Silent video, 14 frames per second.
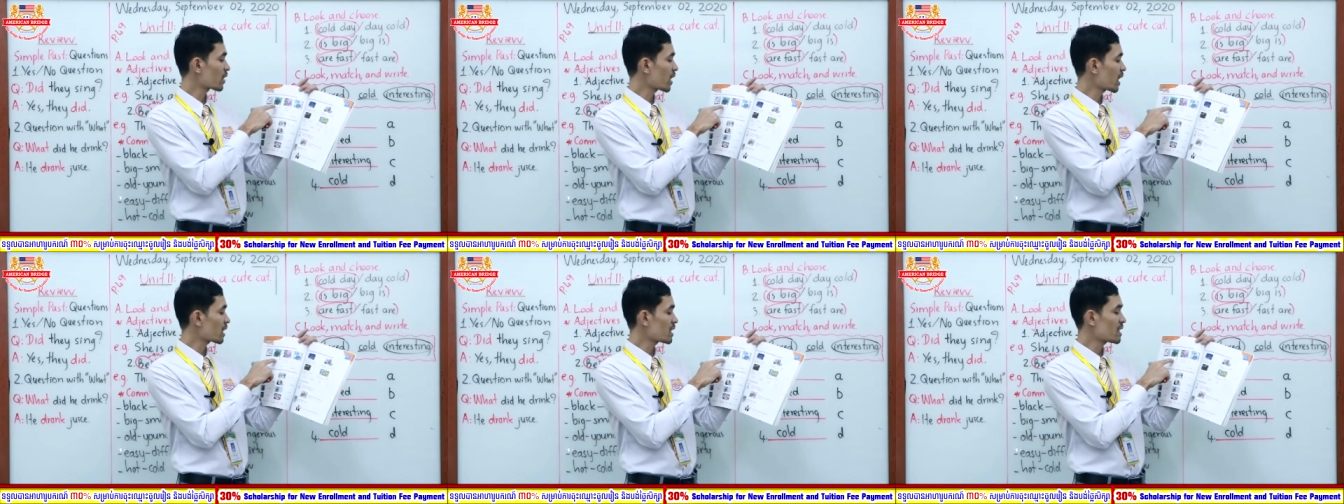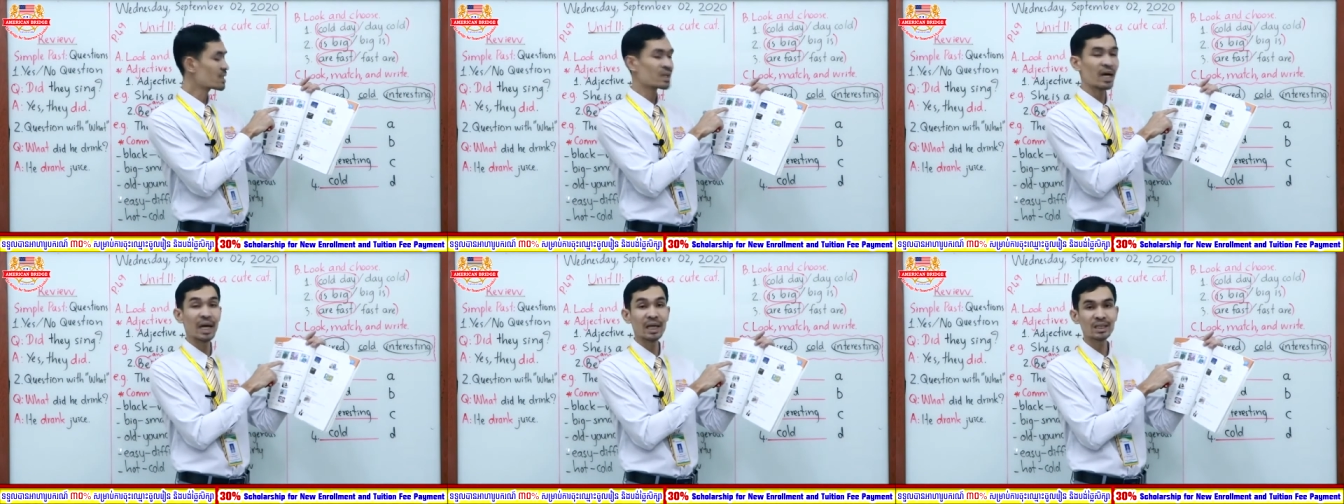Red
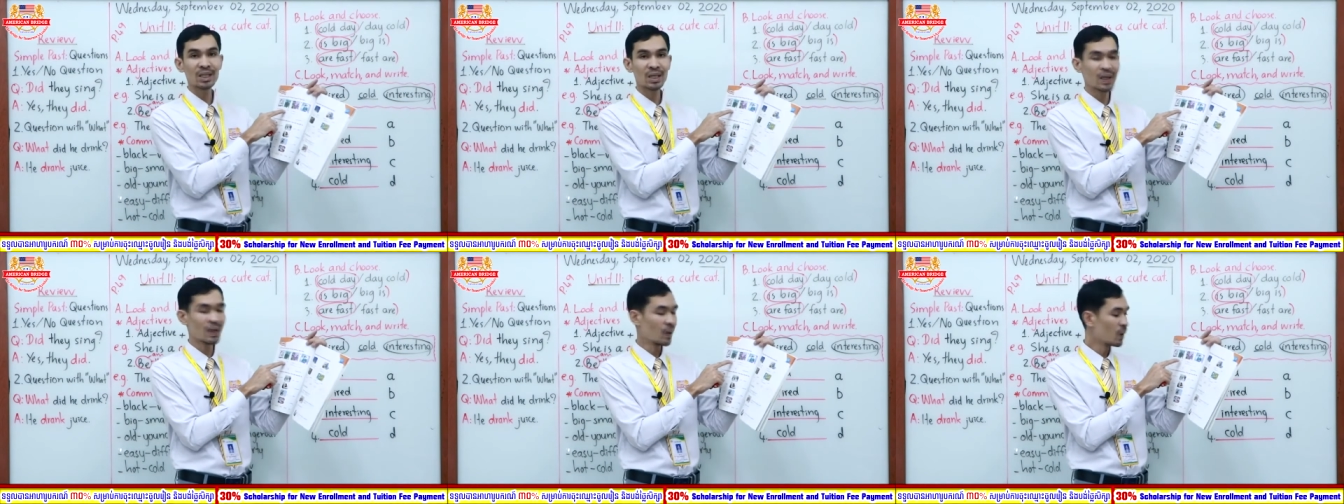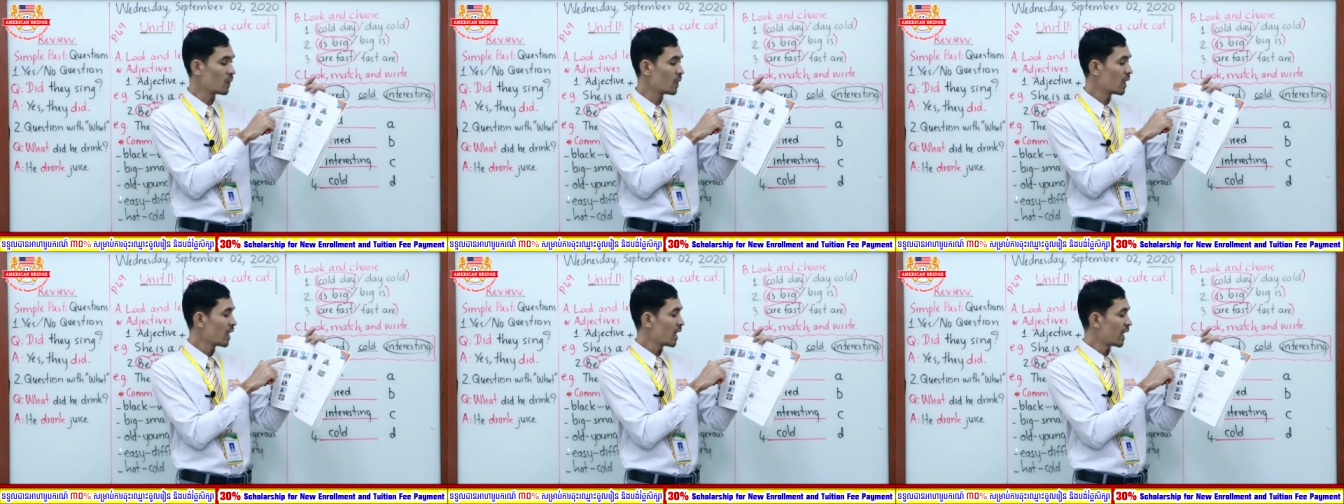is
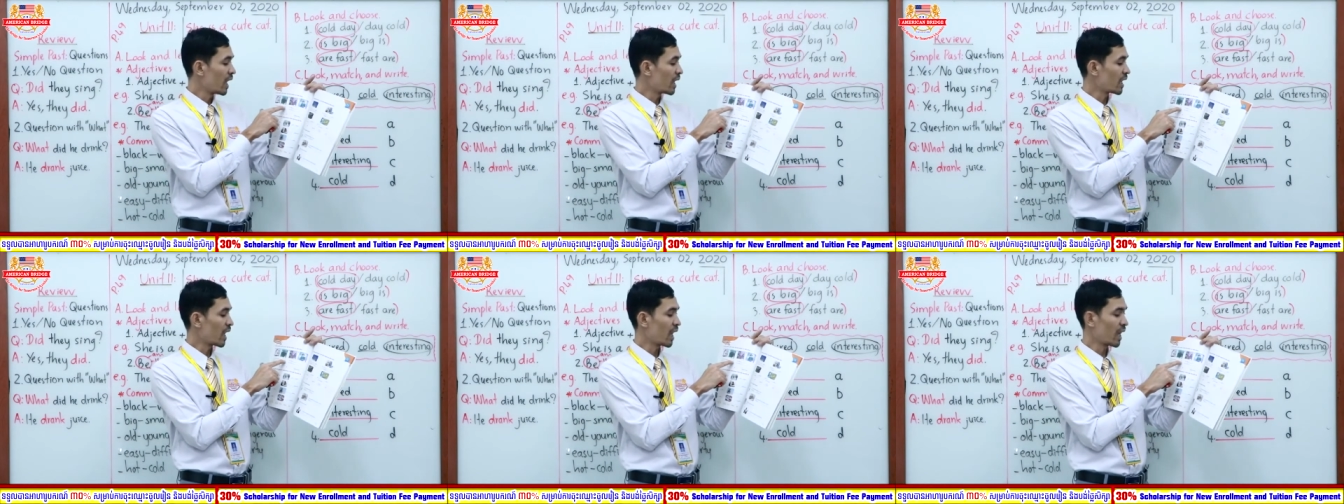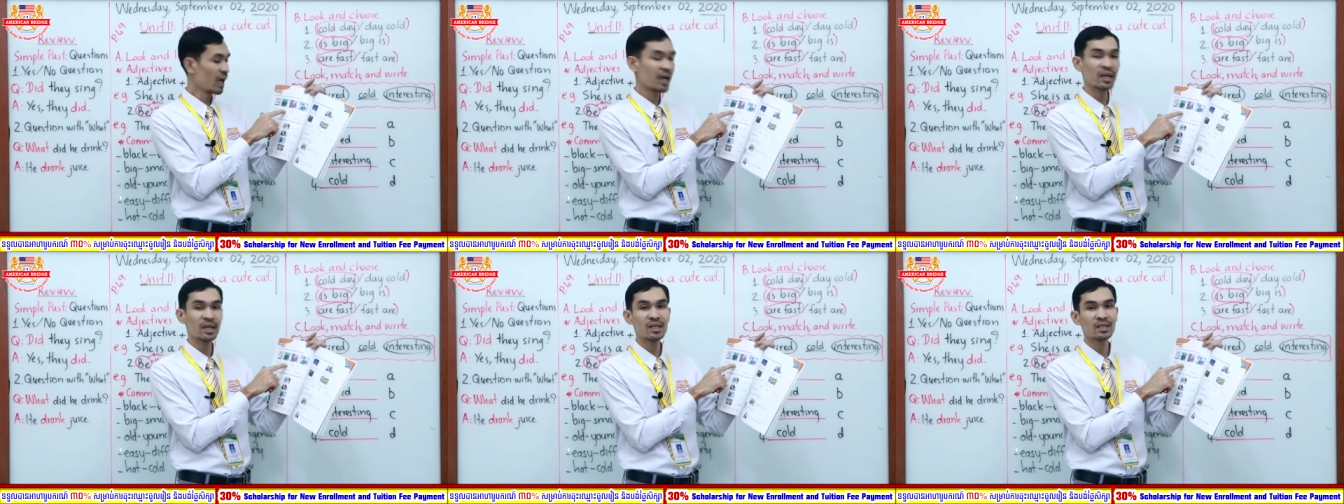adjective and
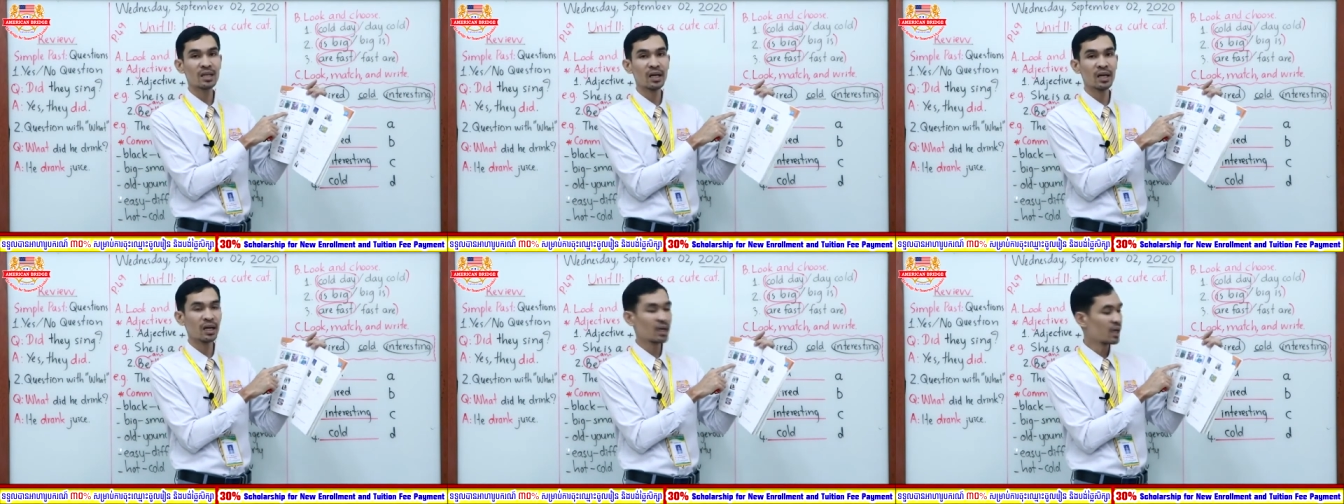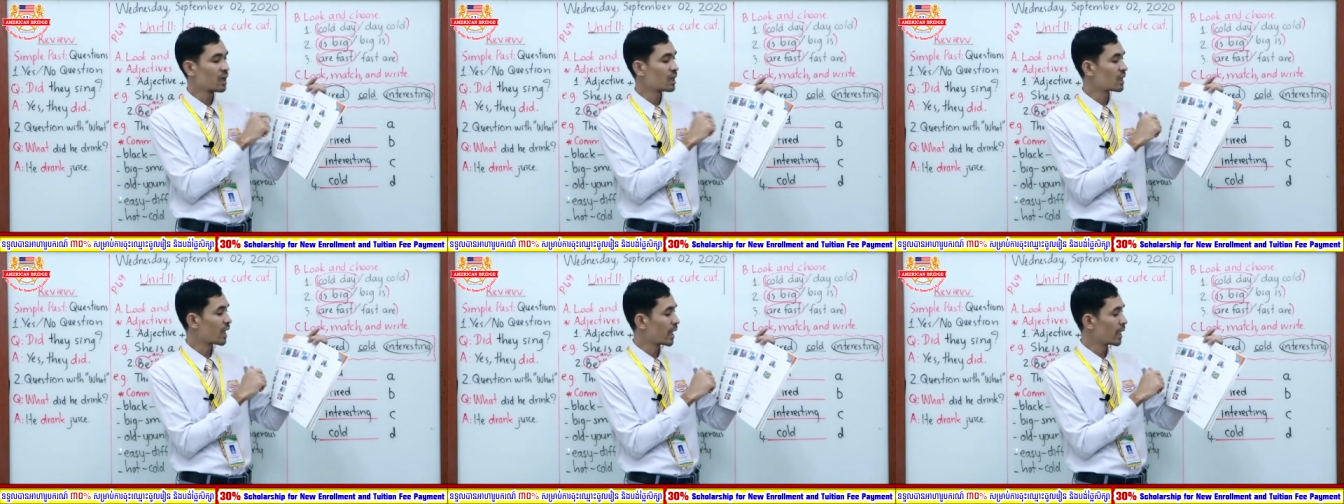head is a,
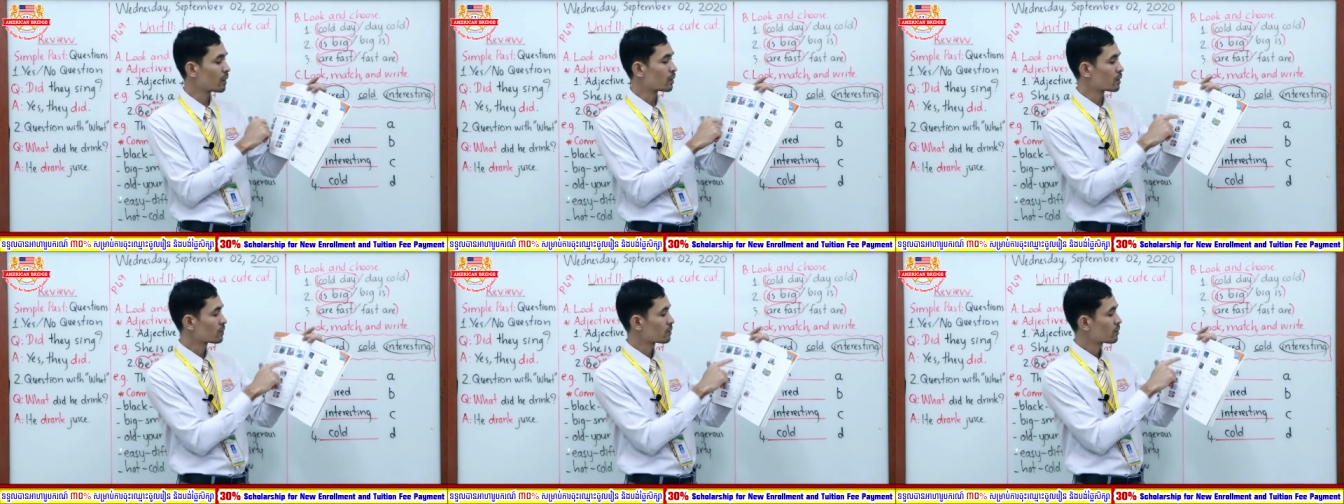a noun.